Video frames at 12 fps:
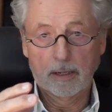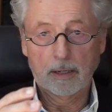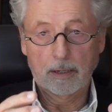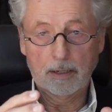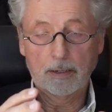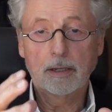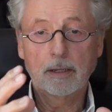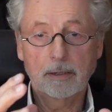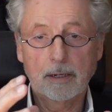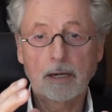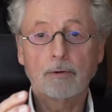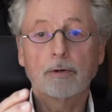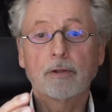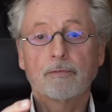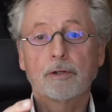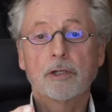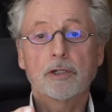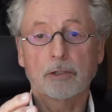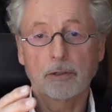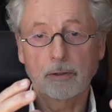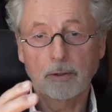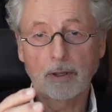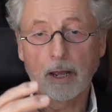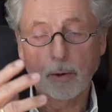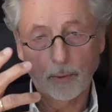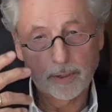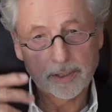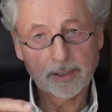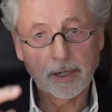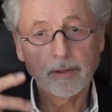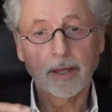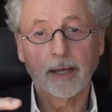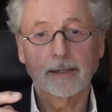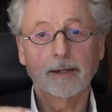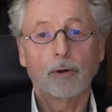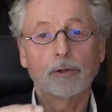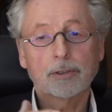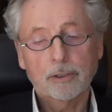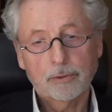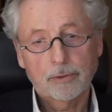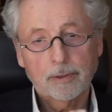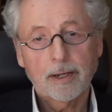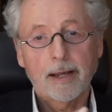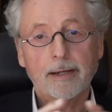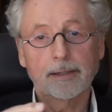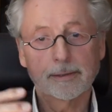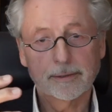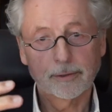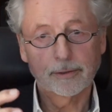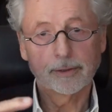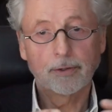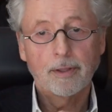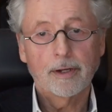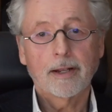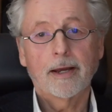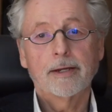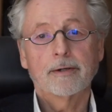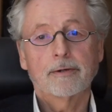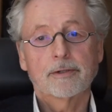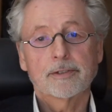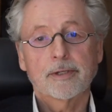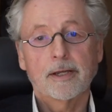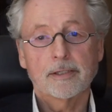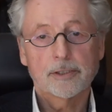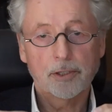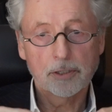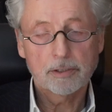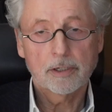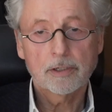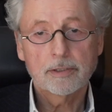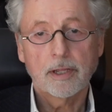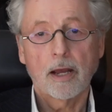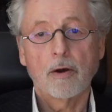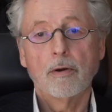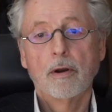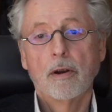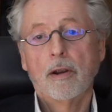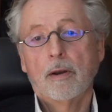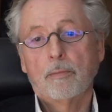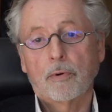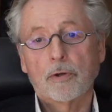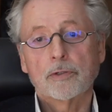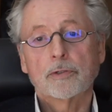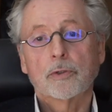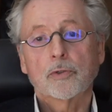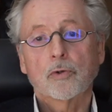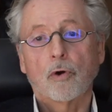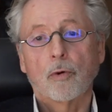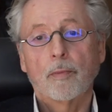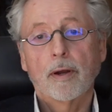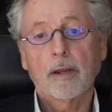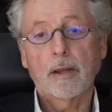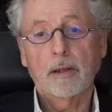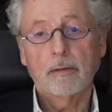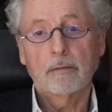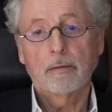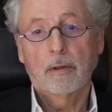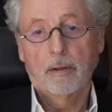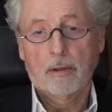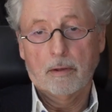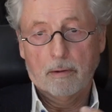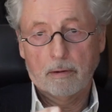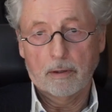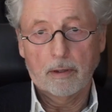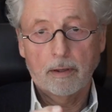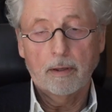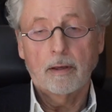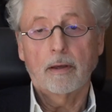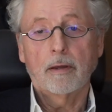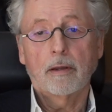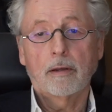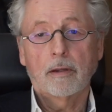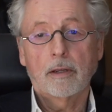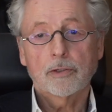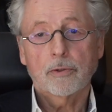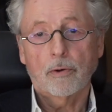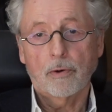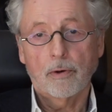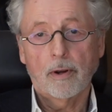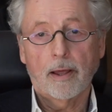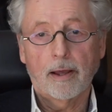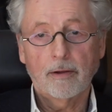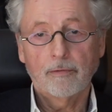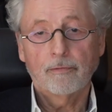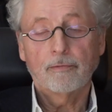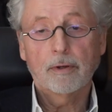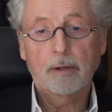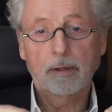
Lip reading: narrow definition. I always say that also to the client, so the client understands this is now personal trauma in his or her life,